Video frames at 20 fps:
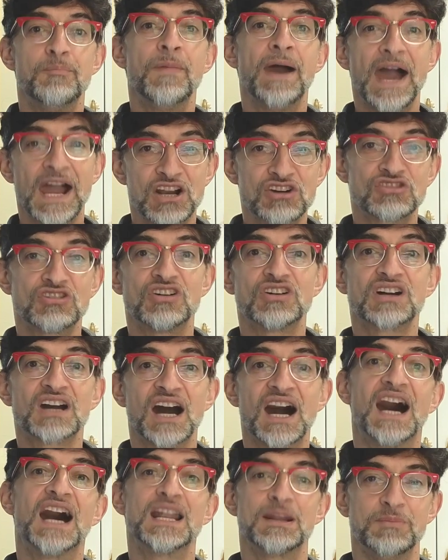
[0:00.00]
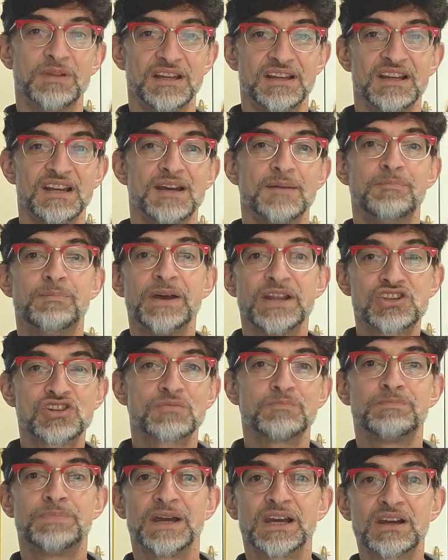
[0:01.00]
the macro economy.
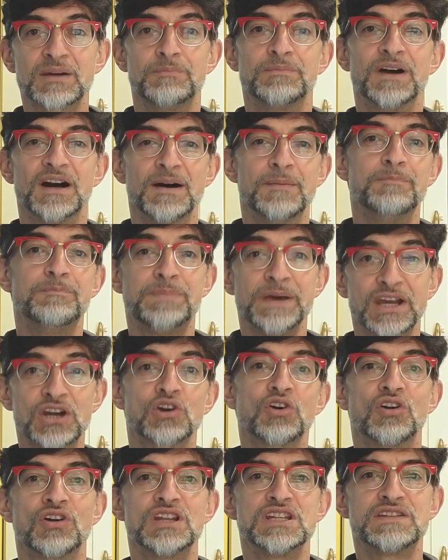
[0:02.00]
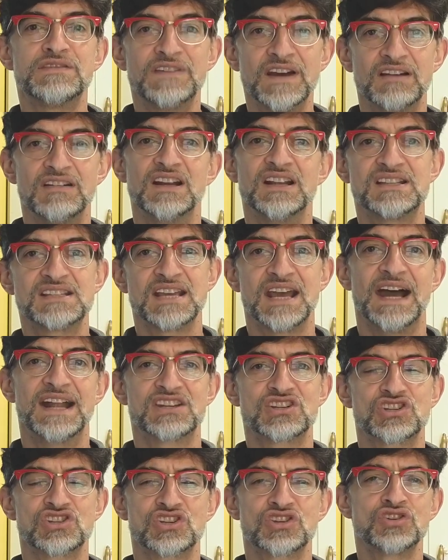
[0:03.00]
Bitcoin is very
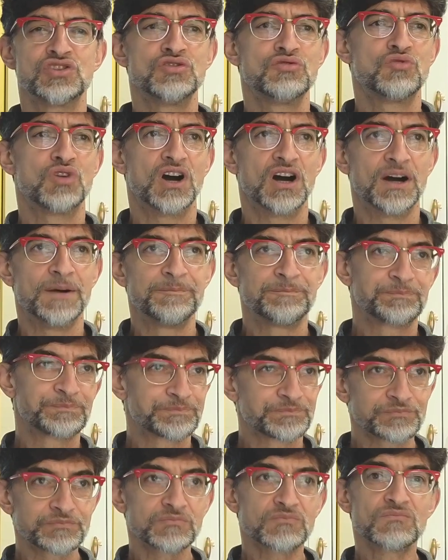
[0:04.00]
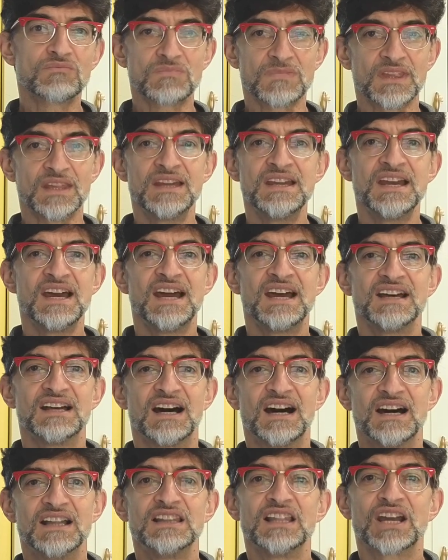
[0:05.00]
attached to
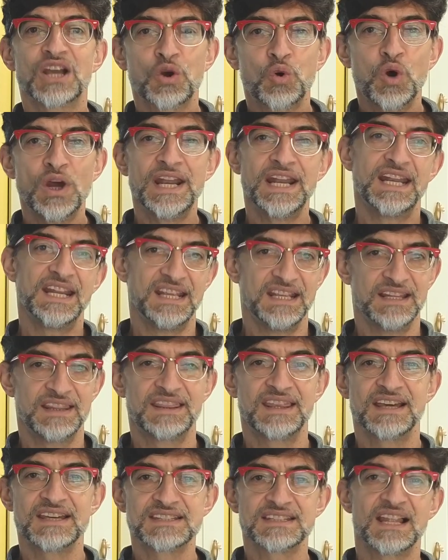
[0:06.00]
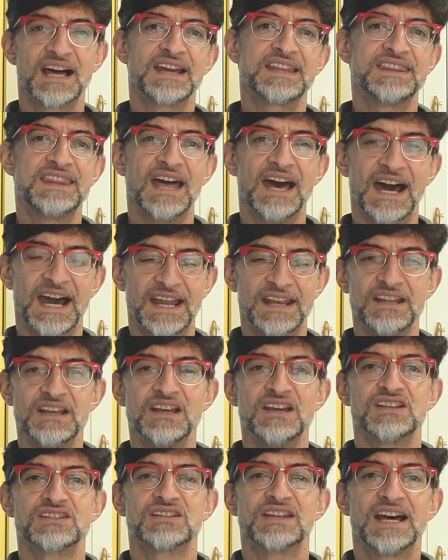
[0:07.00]
liquidity and things like that.
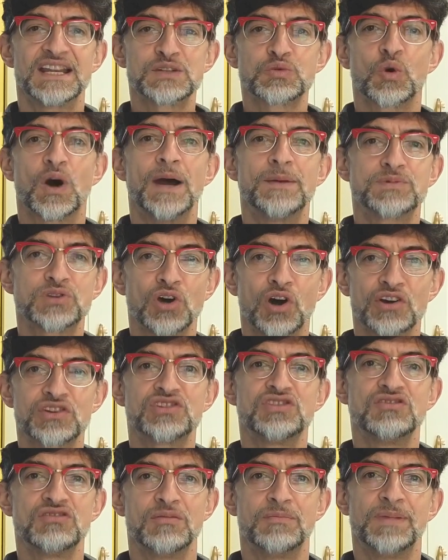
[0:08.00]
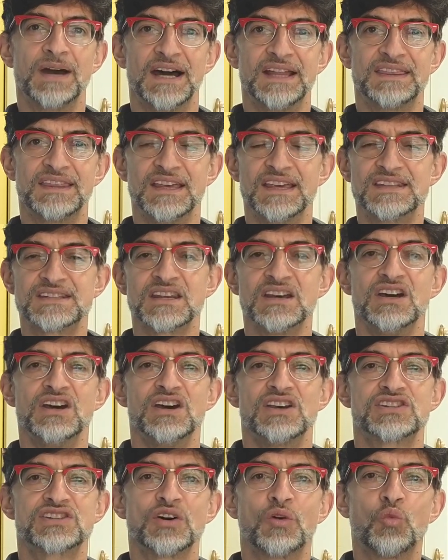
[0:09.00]
So that's why I'm talking to you about this.
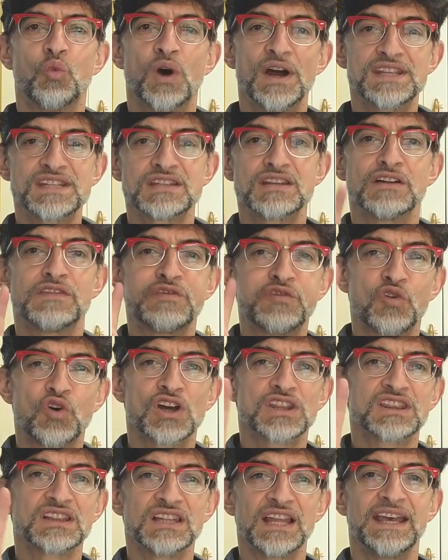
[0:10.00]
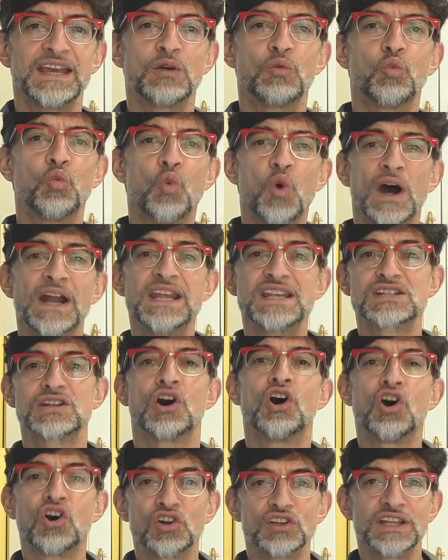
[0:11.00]
So what's the fourth leg? What is
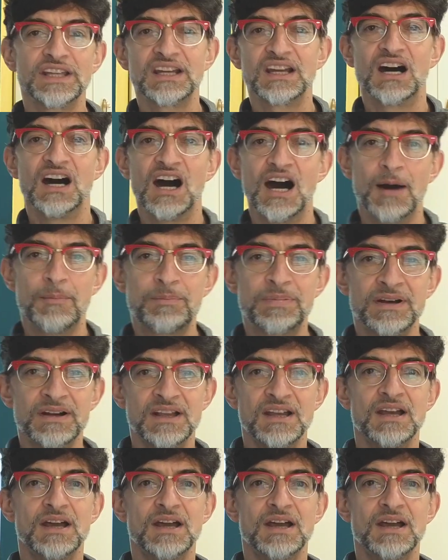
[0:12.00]
holding up